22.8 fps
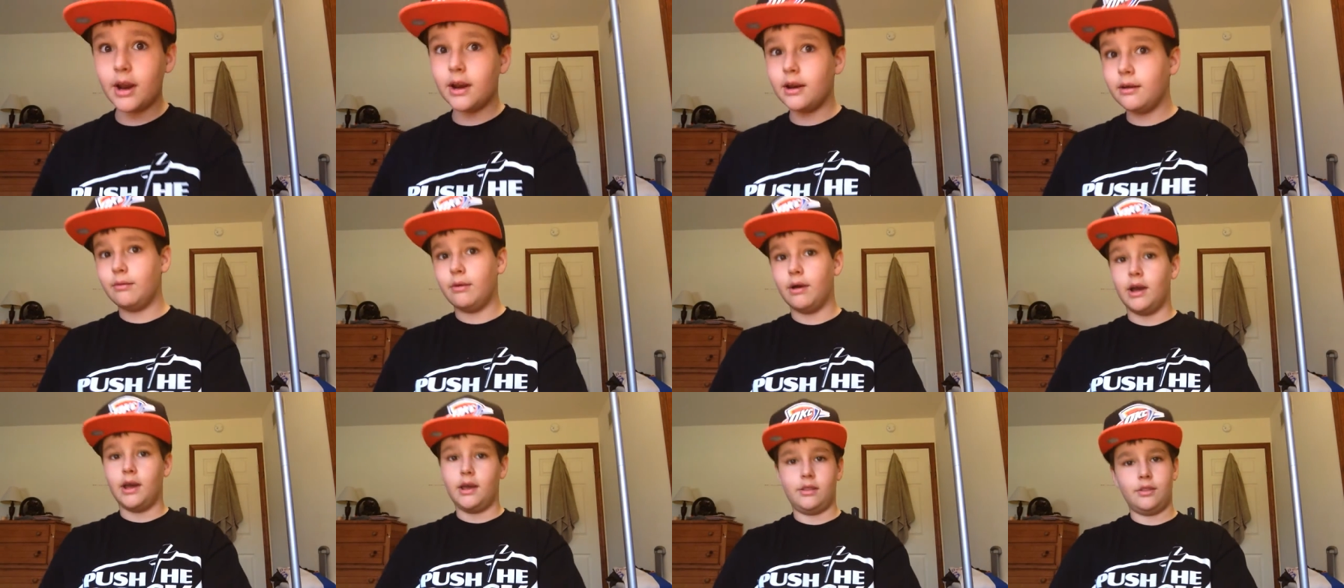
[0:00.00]

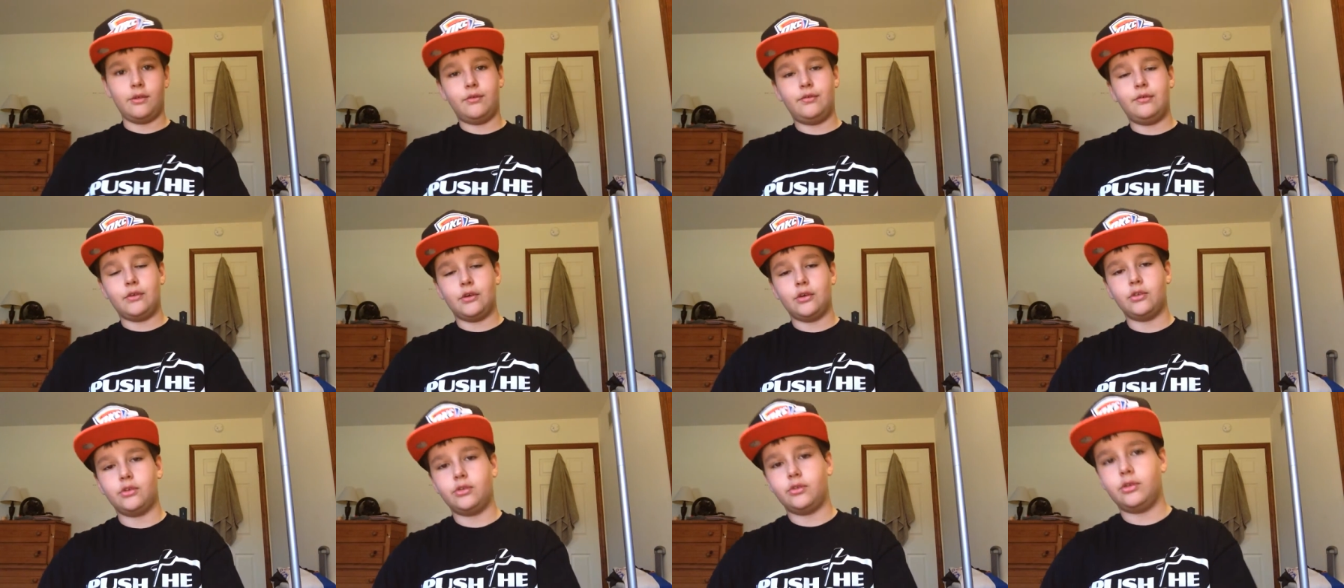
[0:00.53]
anyway, the
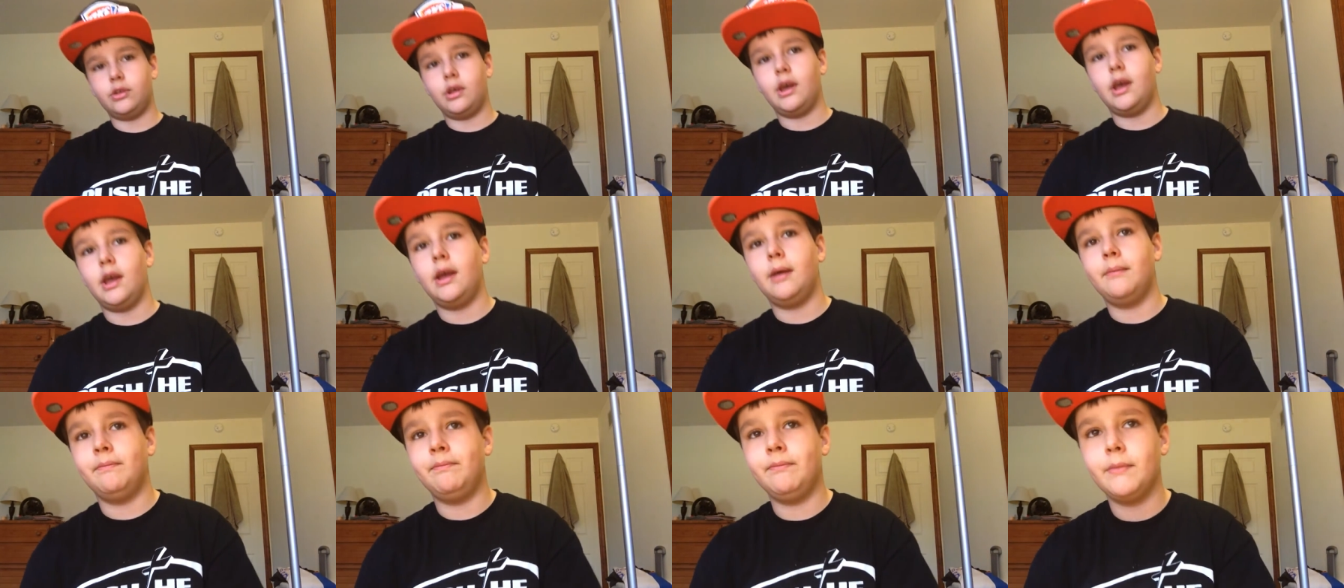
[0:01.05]
first
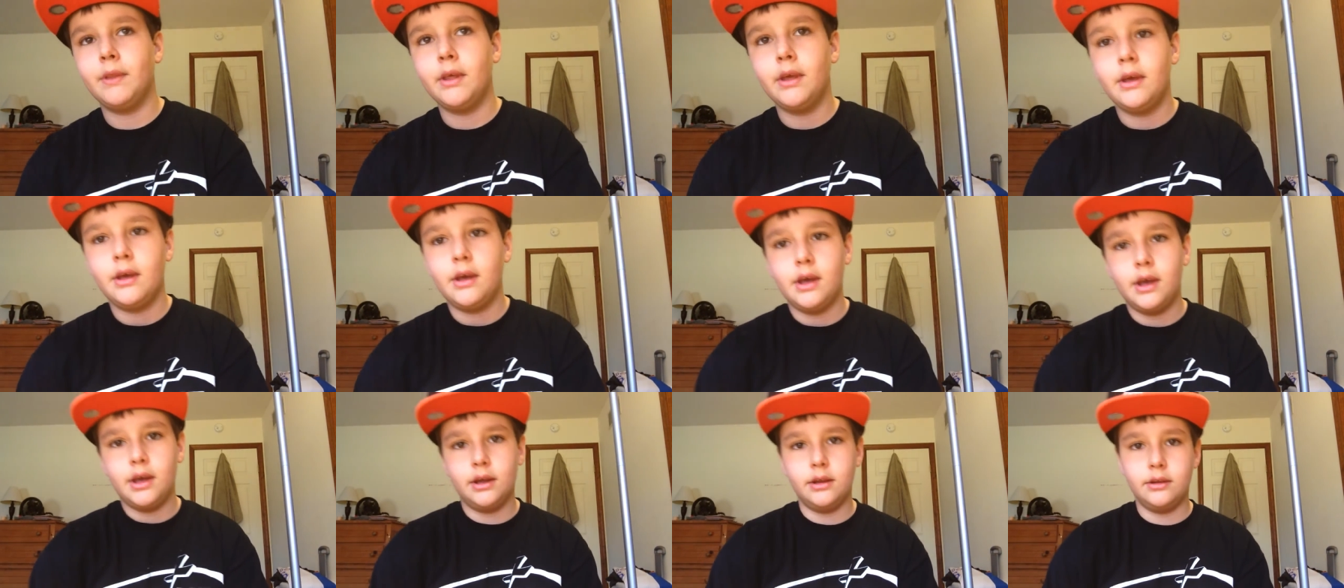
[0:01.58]
game
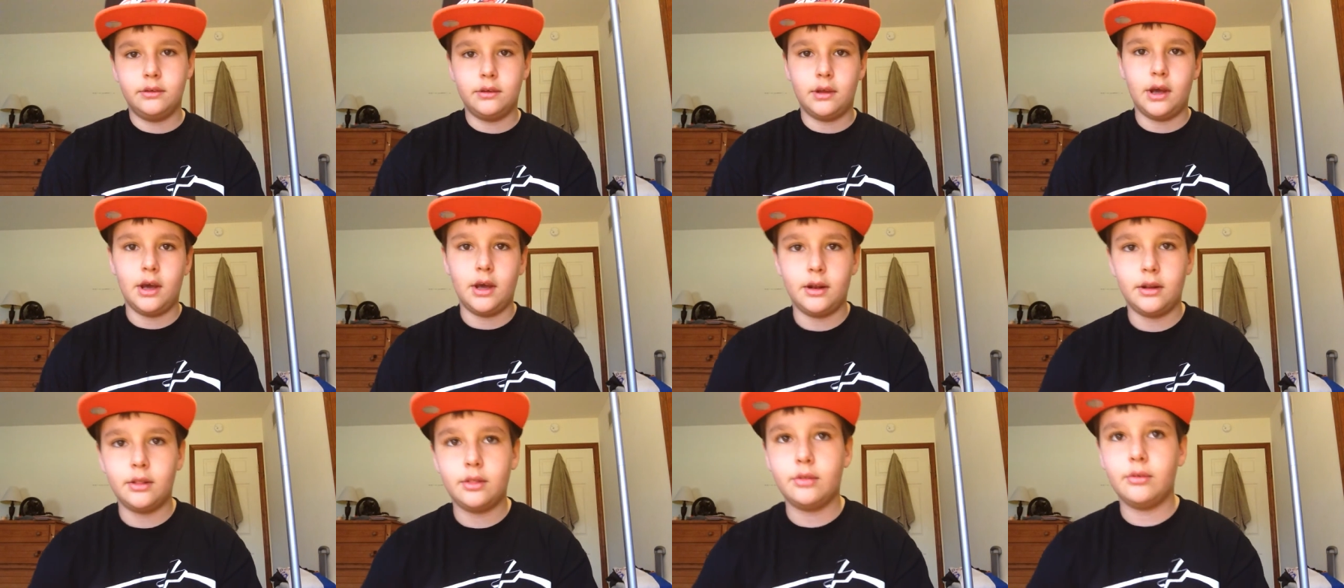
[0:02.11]
is
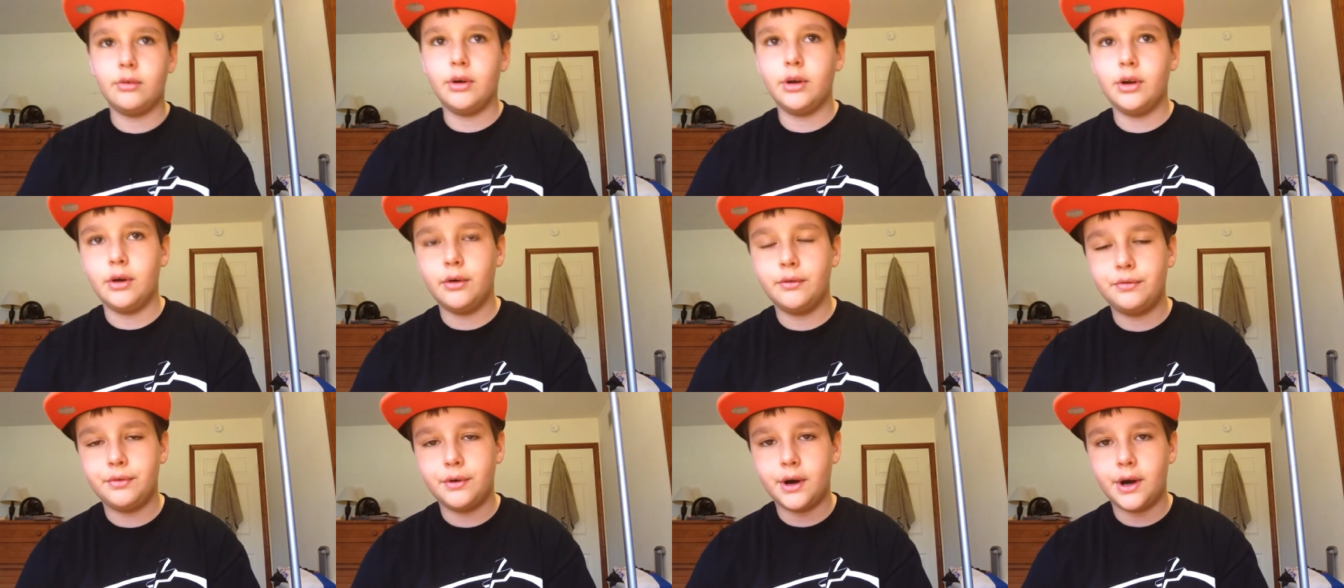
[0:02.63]
at
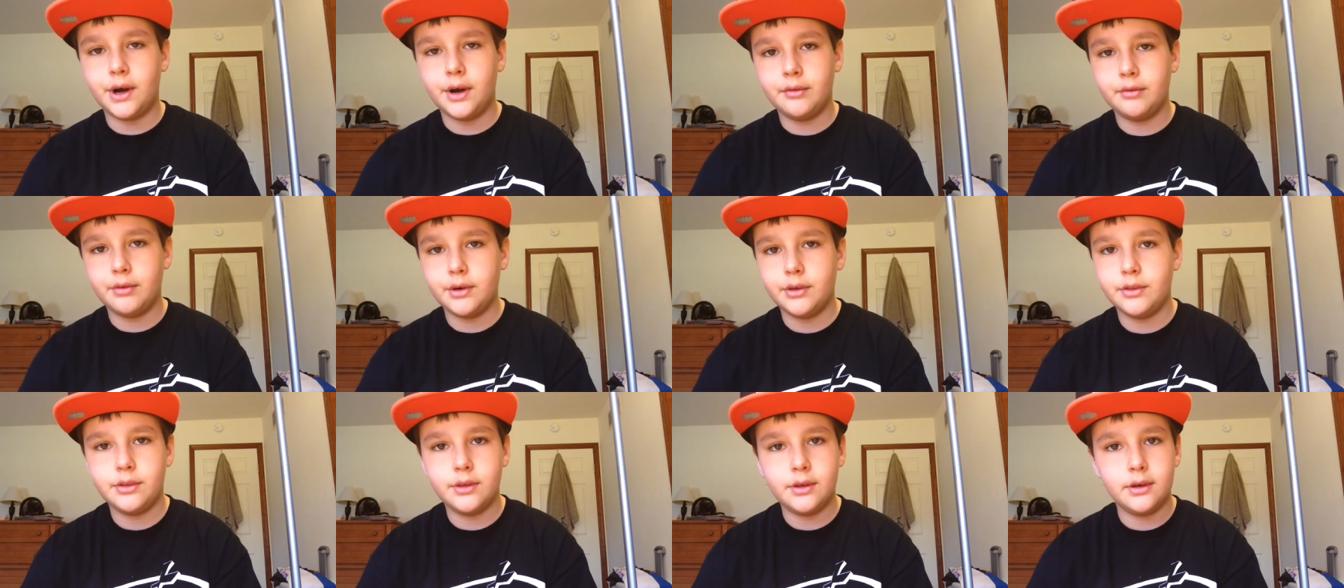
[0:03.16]
3:05,
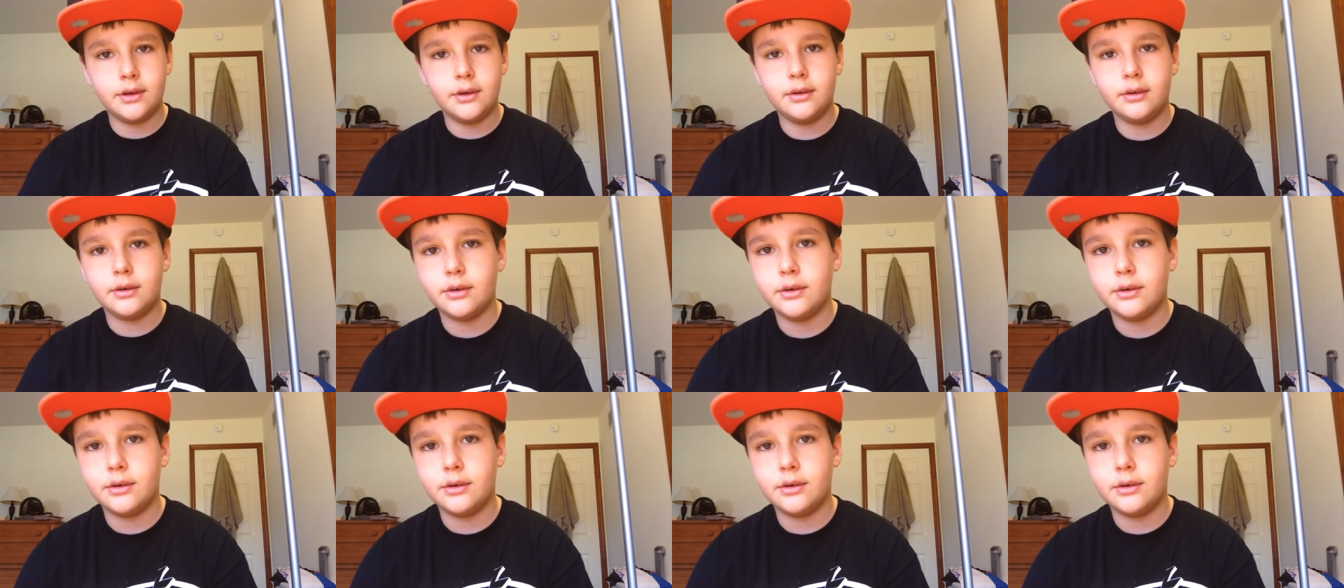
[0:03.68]
I think,